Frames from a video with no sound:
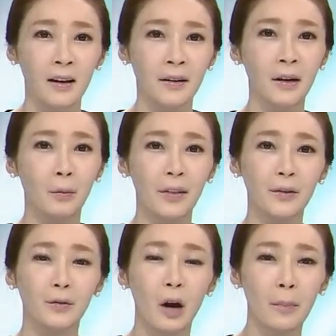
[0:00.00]
Now, with
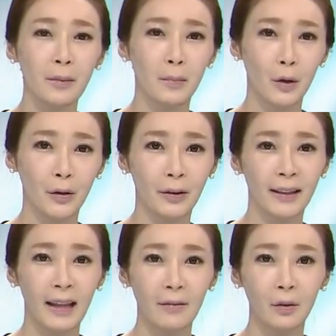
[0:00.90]
a drop in
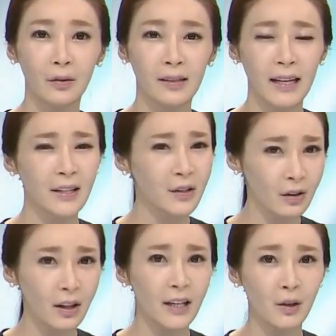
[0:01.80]
mercury levels,
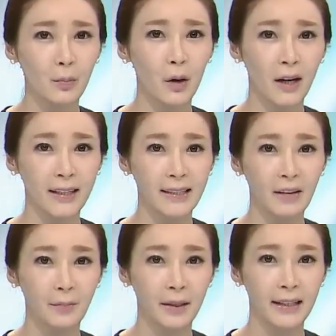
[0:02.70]
insulation products
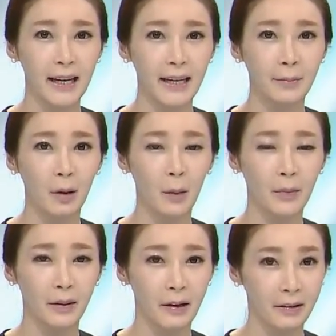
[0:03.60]
have been gaining
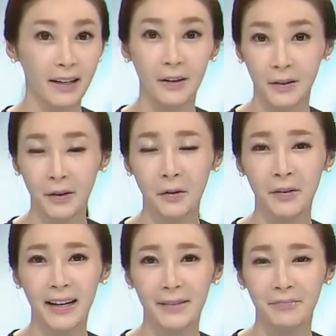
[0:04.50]
popularity here in
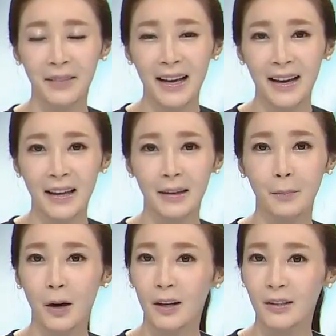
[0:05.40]
Korea. The
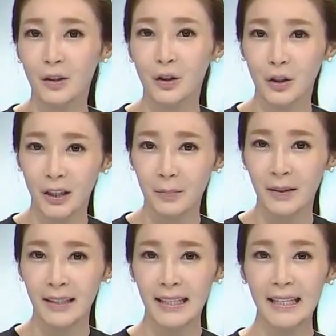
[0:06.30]
products are cheap
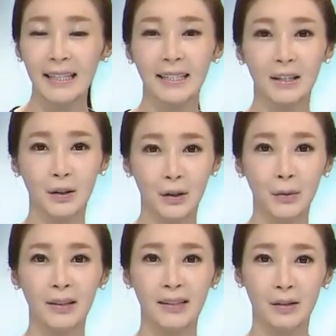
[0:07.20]
and easy
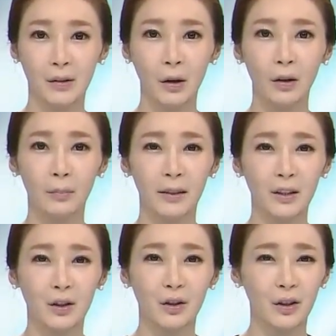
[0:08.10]
to install,
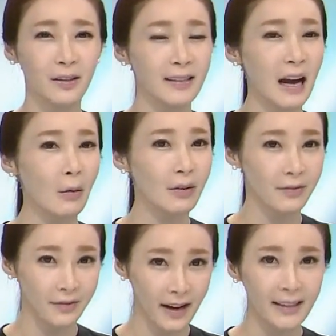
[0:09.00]
but just how
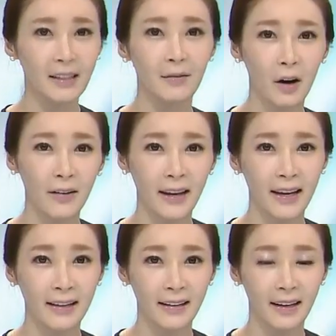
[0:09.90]
effective are
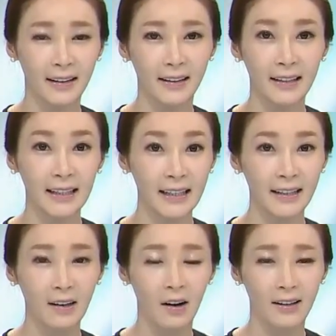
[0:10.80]
they in cutting
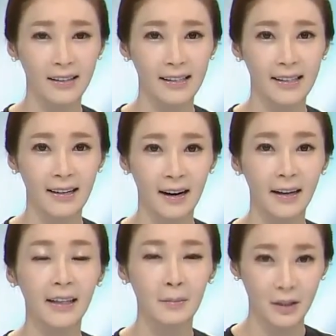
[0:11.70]
heating costs?
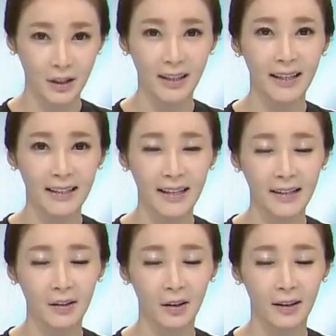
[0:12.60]
Our Kim Min-ji
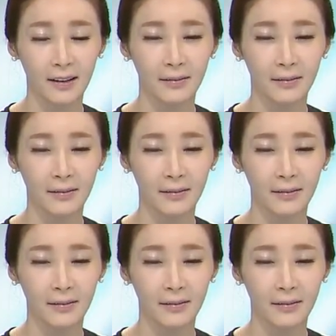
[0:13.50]
takes a look.